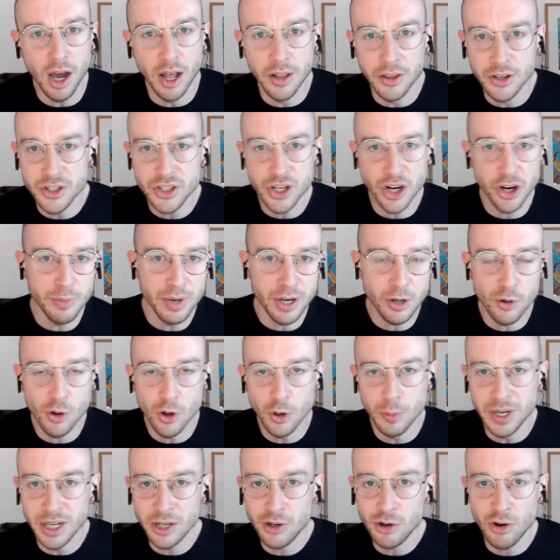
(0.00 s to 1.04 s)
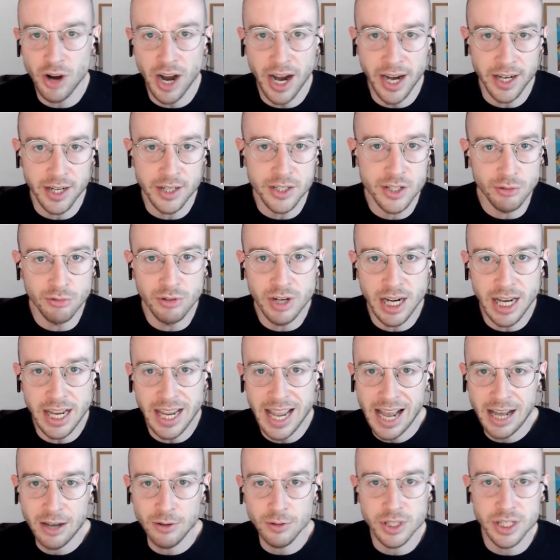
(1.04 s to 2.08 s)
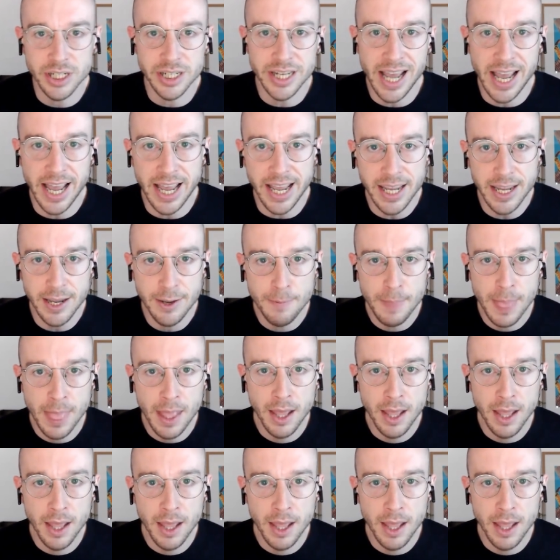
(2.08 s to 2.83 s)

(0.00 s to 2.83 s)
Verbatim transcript: the Jeremy Corbyn cranks are really out today.